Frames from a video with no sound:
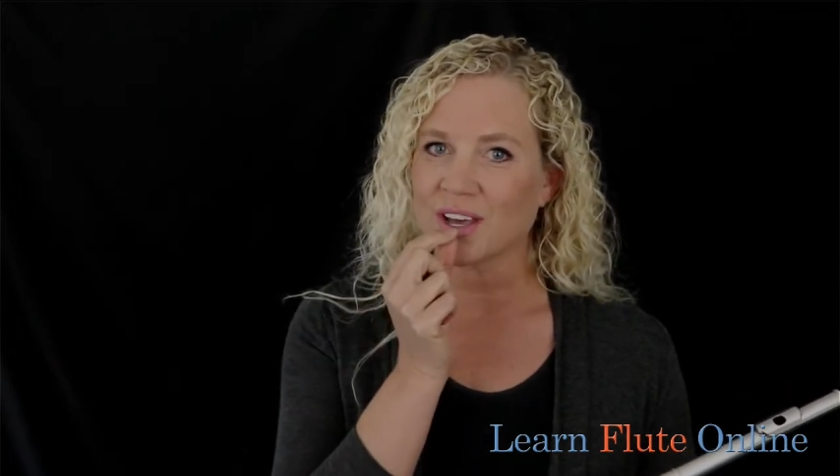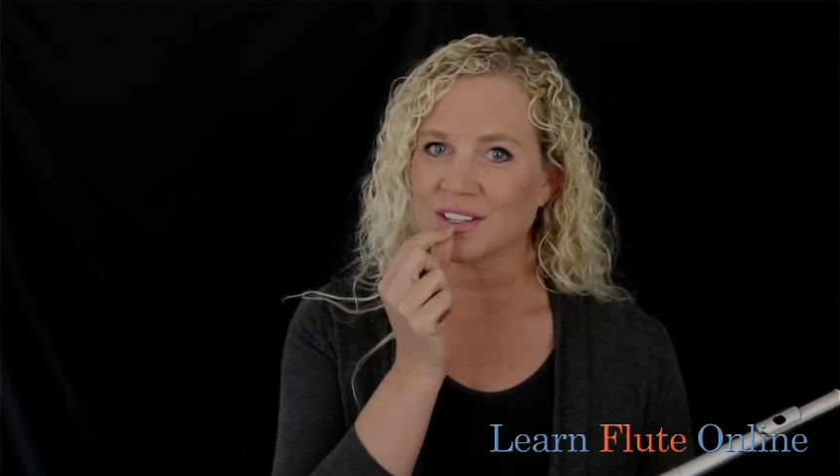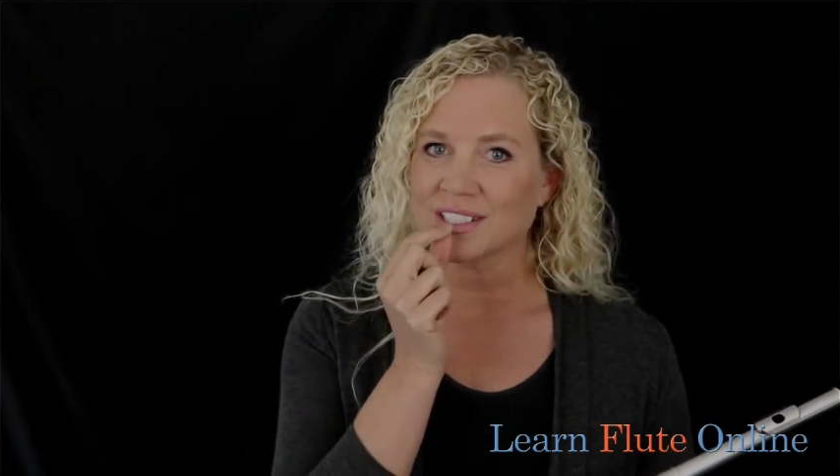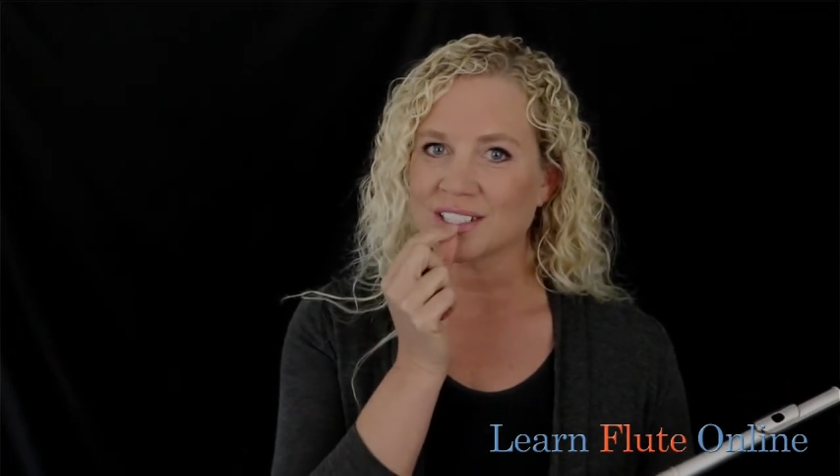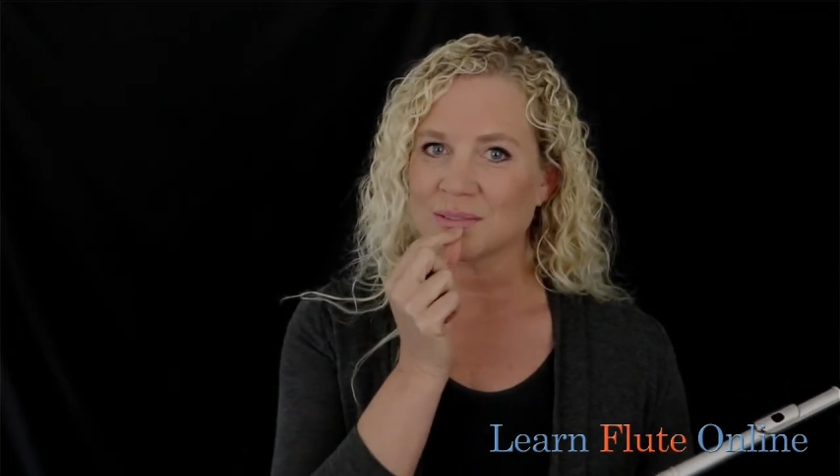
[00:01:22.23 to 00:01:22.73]
all
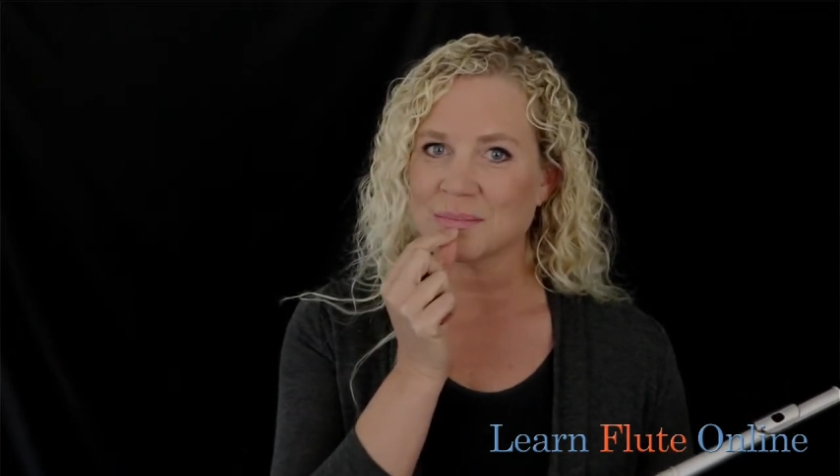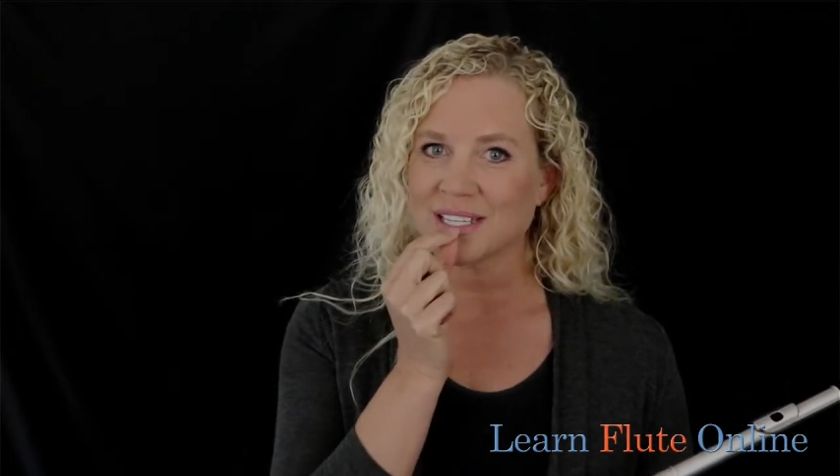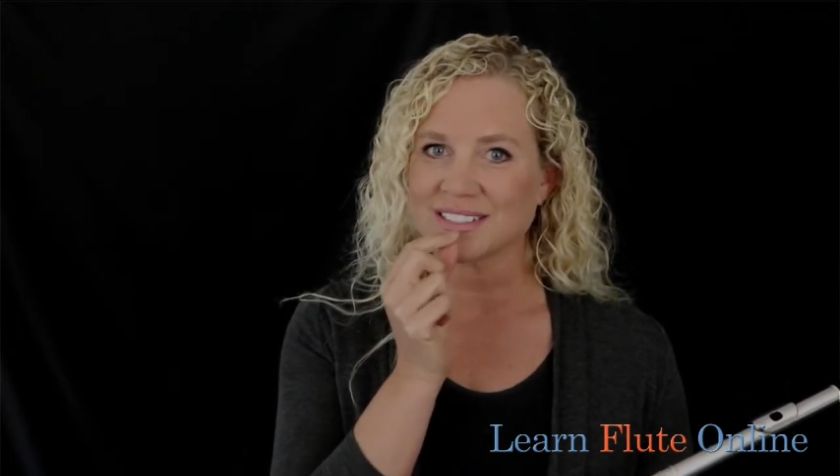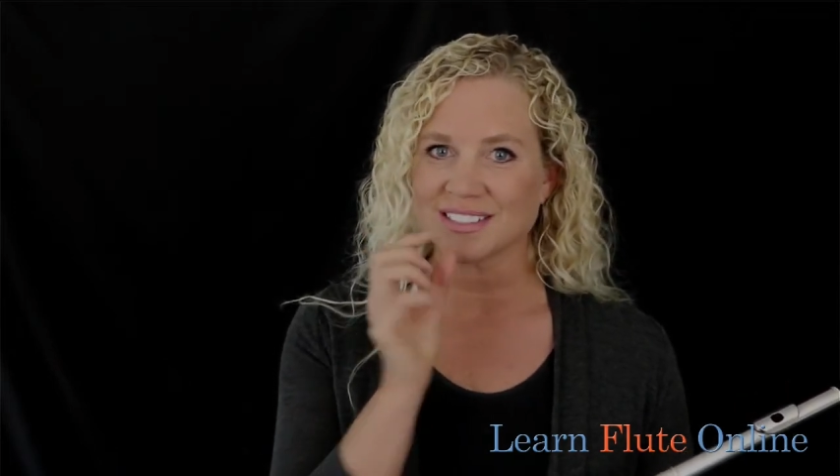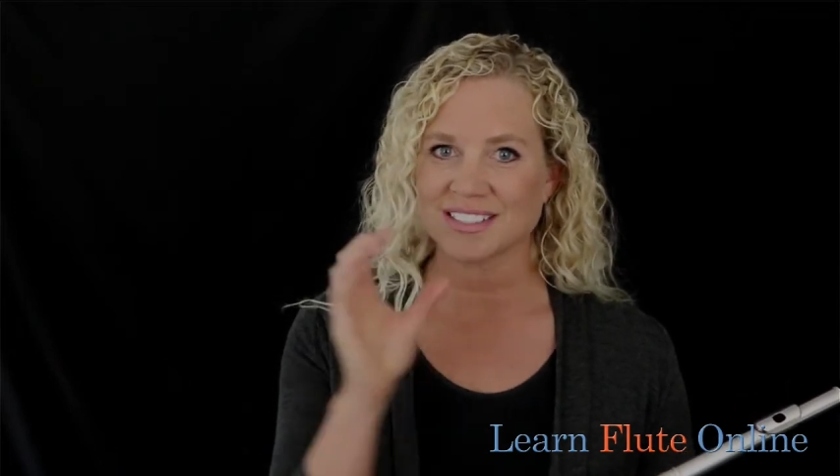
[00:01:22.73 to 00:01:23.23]
the little
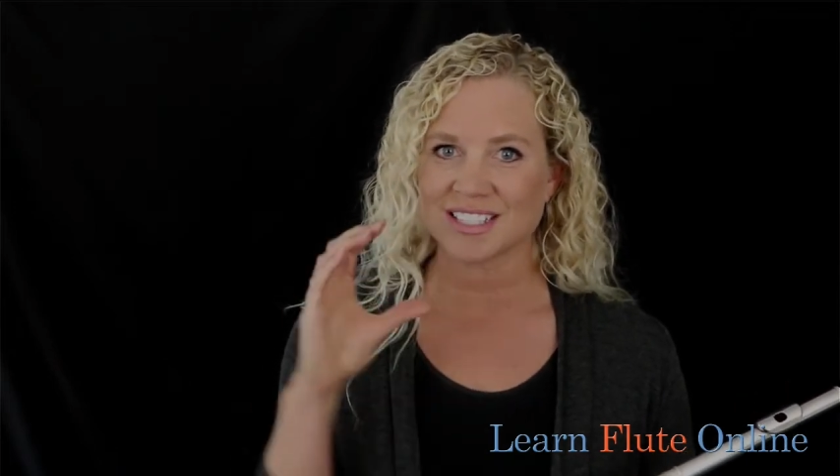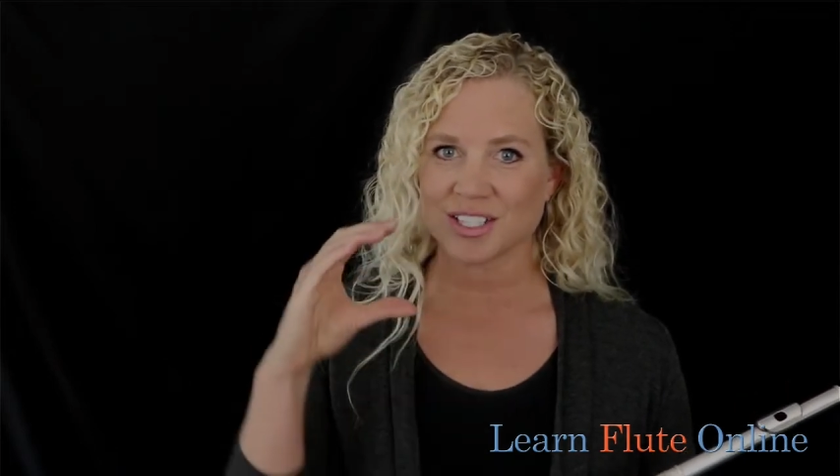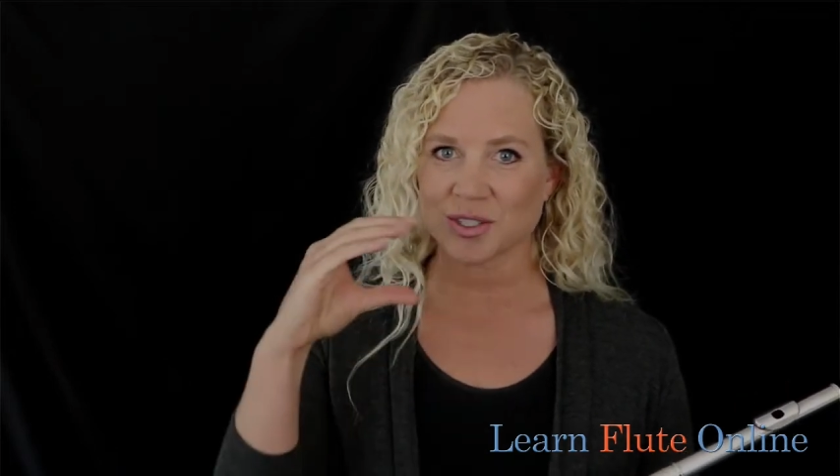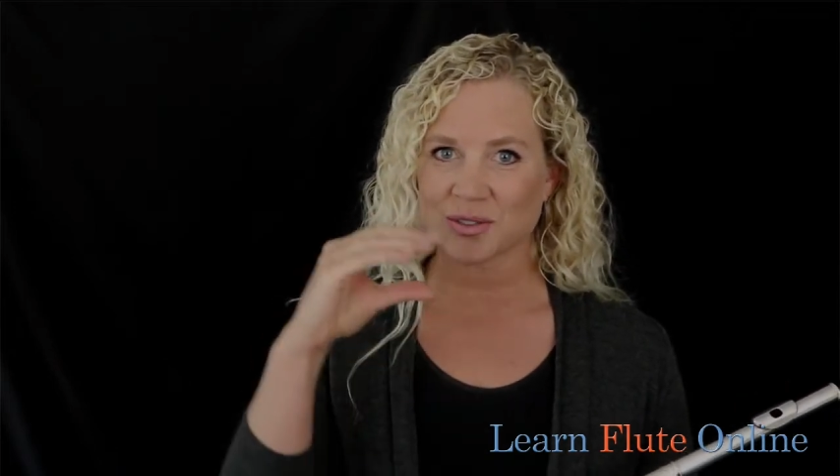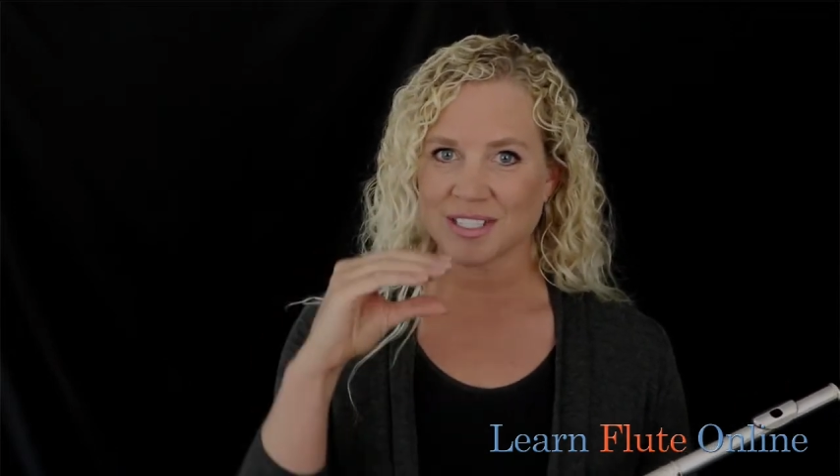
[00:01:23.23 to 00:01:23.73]
muscles
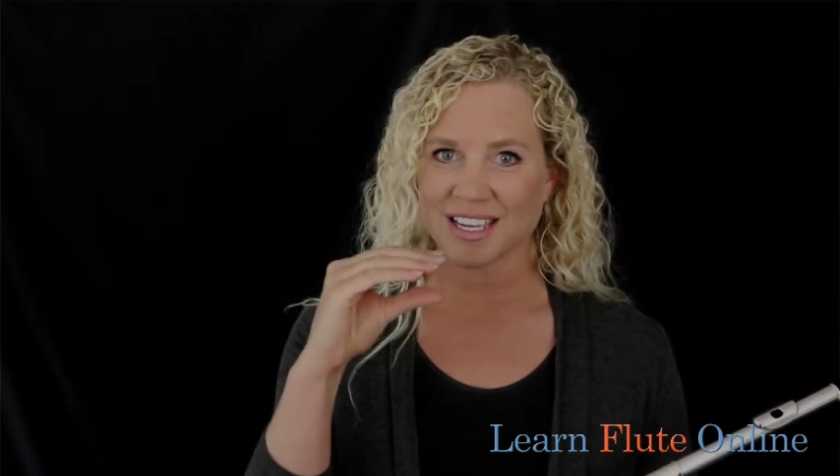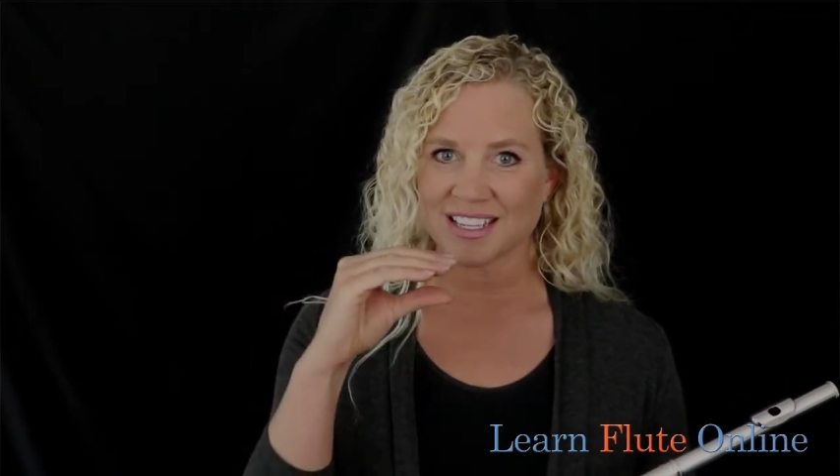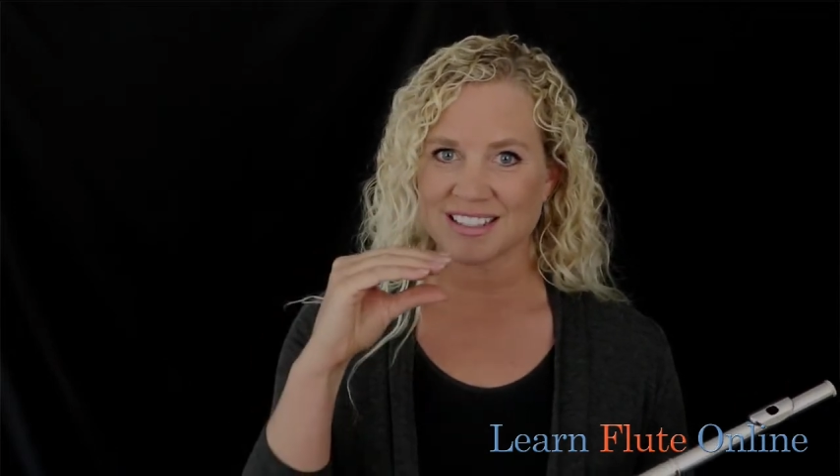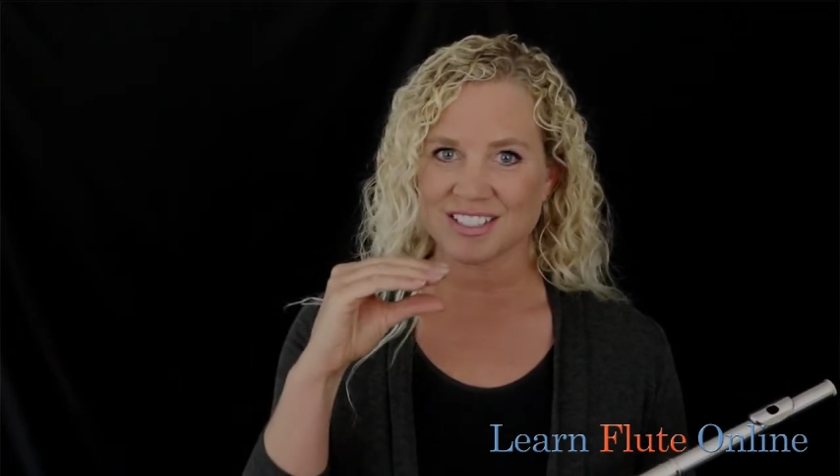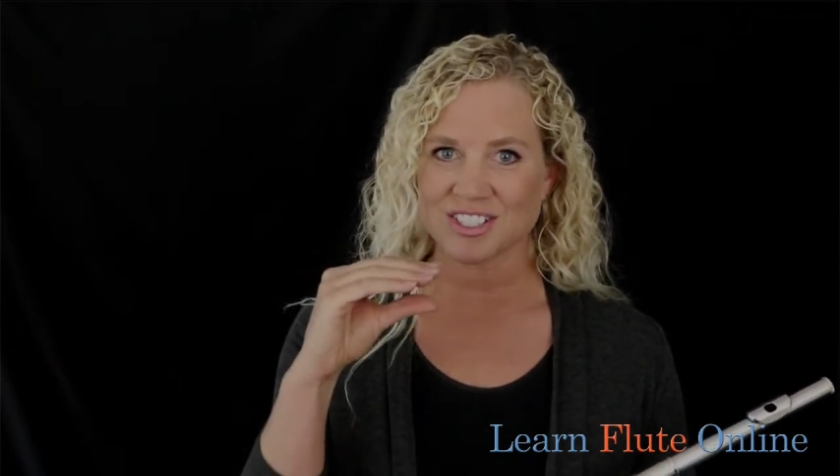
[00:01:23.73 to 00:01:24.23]
that
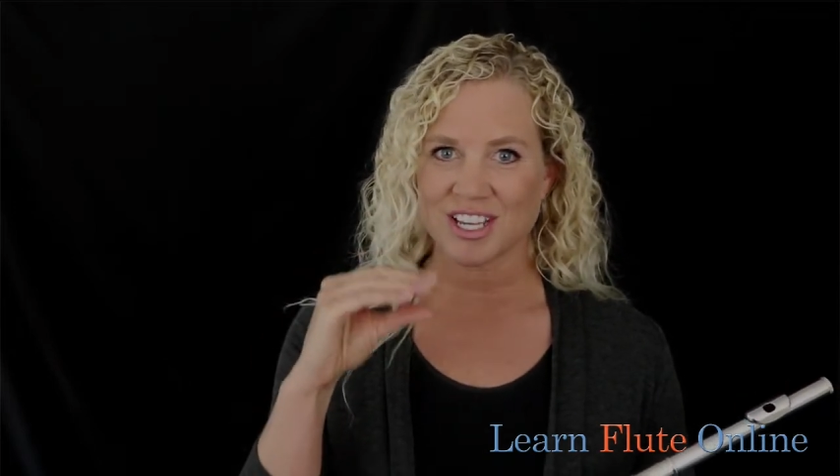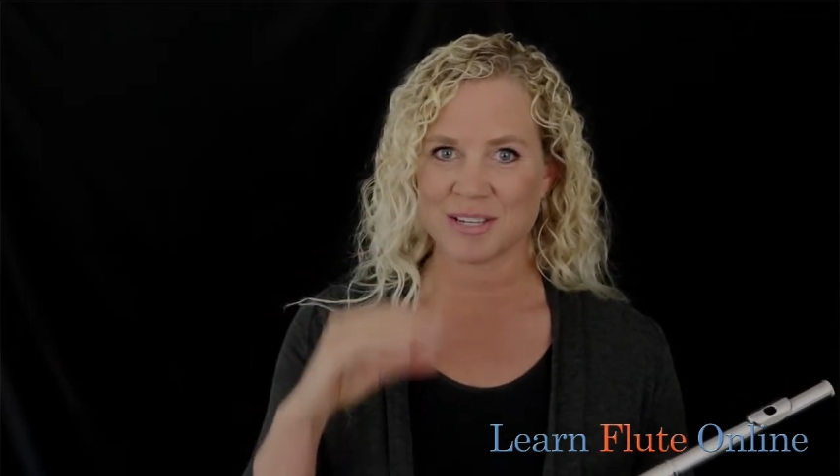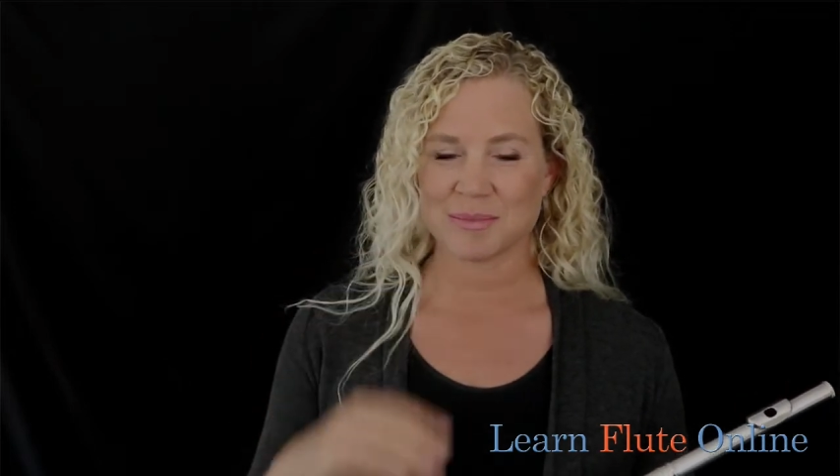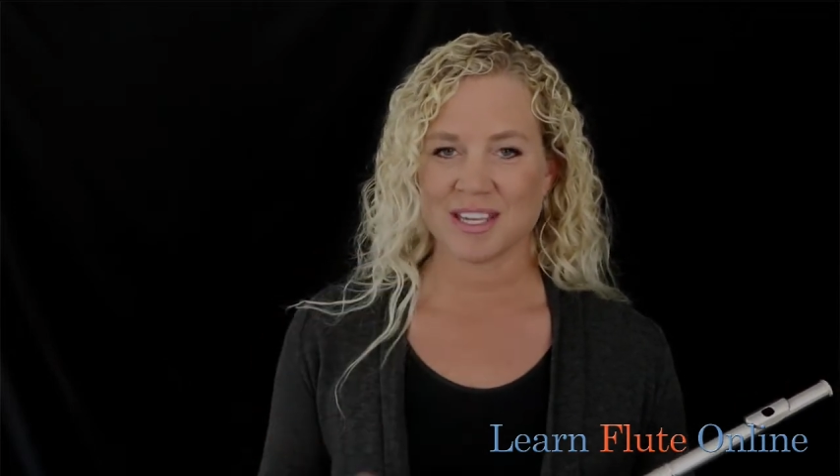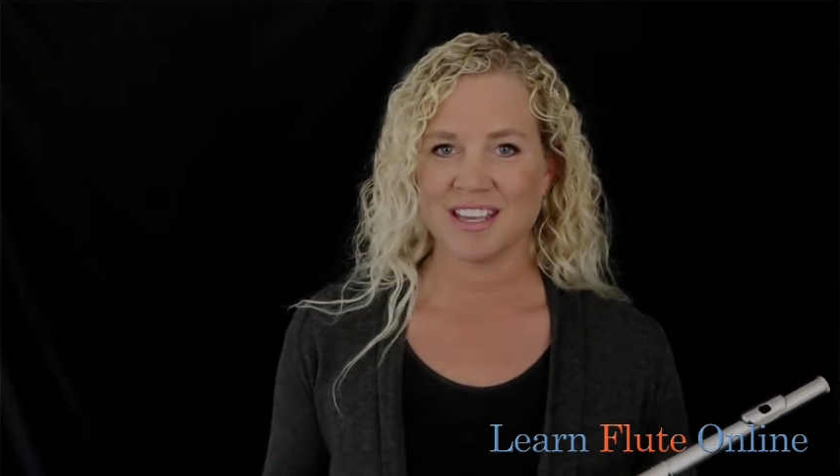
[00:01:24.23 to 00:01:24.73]
create the
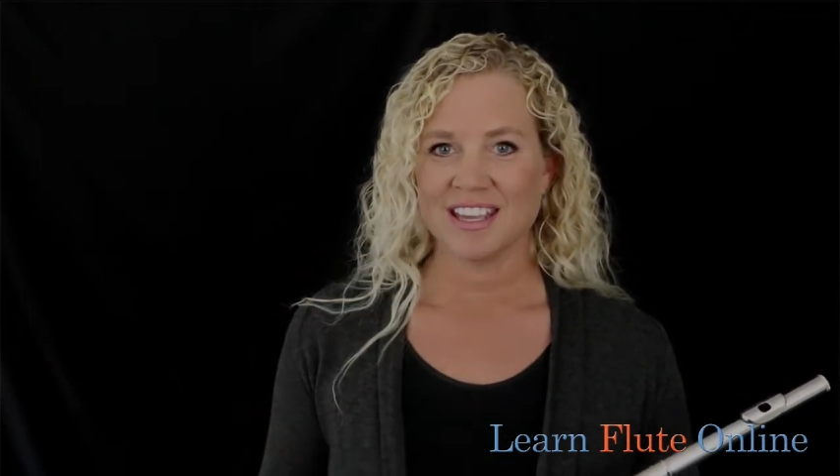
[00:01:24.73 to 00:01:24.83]
shape.